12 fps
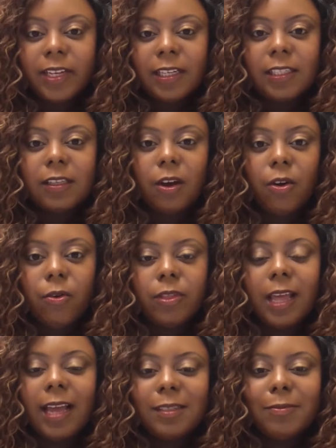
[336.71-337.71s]
So
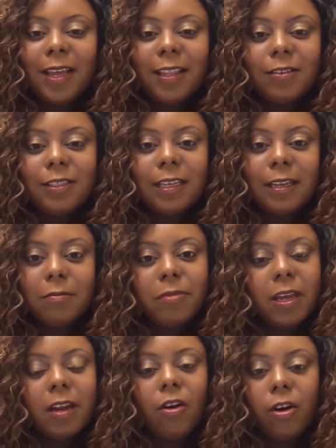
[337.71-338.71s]
that's my little
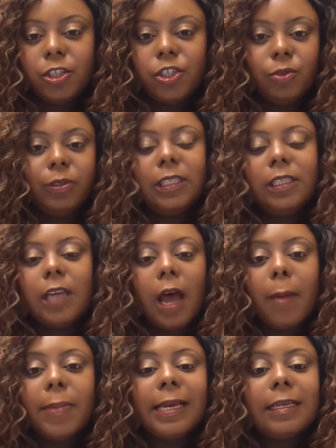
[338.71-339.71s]
tidbit on choosing
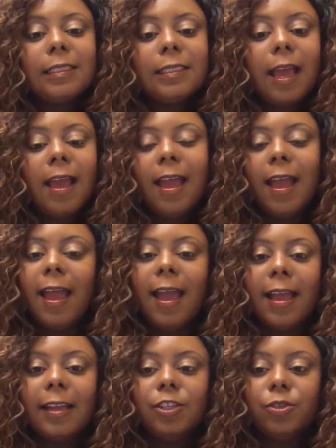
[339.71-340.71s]
topics
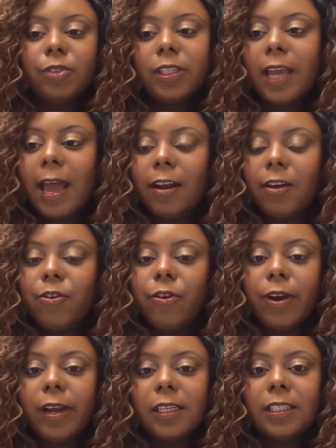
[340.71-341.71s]
and choosing
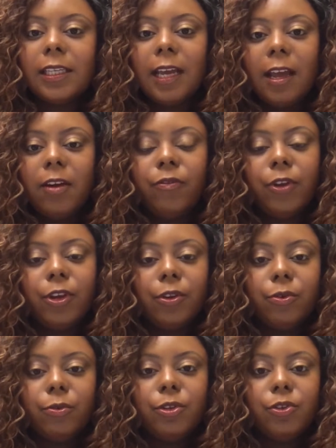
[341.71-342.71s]
categories for
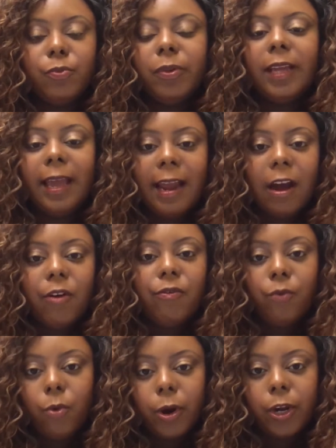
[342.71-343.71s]
you to plan out
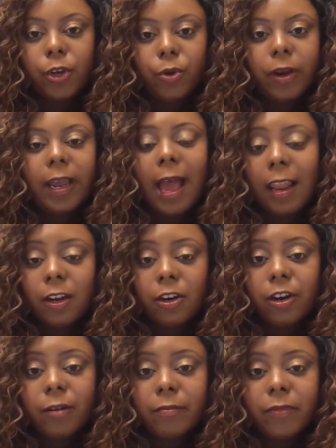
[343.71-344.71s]
for your
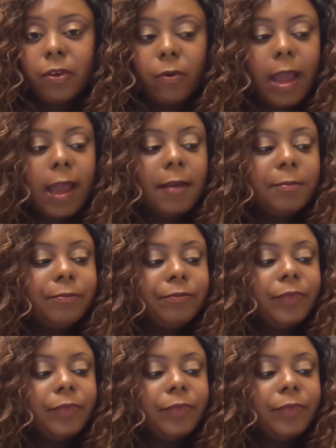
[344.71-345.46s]
calendar. Okay?